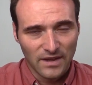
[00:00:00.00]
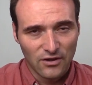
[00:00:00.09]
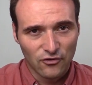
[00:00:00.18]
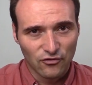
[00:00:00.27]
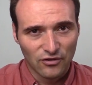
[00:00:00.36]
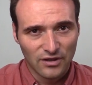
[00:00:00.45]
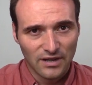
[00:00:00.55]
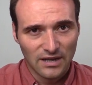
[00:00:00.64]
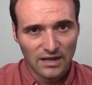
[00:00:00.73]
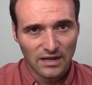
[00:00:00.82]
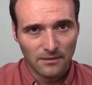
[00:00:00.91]
you should
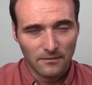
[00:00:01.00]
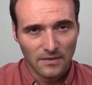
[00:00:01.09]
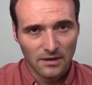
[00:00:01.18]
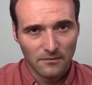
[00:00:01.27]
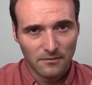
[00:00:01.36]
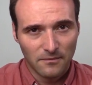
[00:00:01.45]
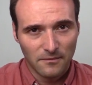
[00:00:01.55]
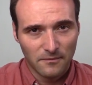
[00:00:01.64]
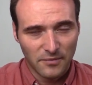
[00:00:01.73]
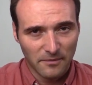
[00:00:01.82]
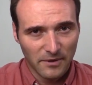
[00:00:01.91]
um,
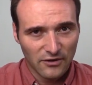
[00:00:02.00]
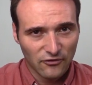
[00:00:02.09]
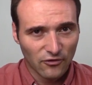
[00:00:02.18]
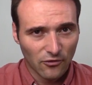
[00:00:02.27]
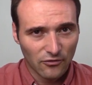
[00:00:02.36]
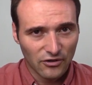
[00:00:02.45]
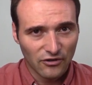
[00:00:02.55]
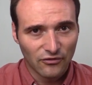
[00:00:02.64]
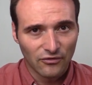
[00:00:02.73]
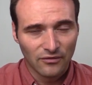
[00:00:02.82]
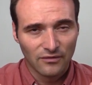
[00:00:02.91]
prepare
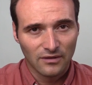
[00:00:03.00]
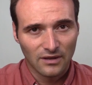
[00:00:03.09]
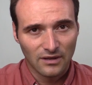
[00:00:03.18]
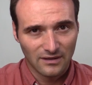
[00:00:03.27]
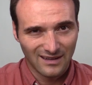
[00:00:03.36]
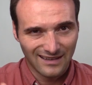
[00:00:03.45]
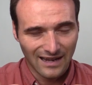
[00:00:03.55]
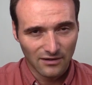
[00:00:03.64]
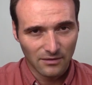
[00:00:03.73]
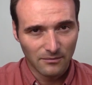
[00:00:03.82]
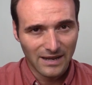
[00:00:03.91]
stories that
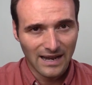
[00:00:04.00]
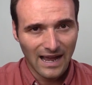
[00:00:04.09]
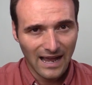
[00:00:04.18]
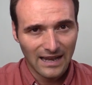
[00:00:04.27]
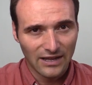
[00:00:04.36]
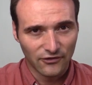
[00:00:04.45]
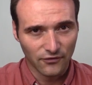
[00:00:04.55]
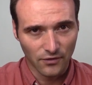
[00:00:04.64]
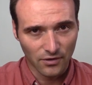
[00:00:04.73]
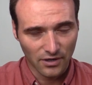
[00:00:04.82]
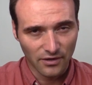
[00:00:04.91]
are the main highlights of
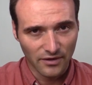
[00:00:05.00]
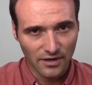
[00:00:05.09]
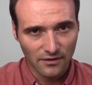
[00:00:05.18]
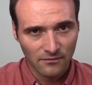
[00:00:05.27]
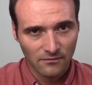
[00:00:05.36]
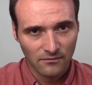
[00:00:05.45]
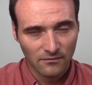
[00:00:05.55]
your career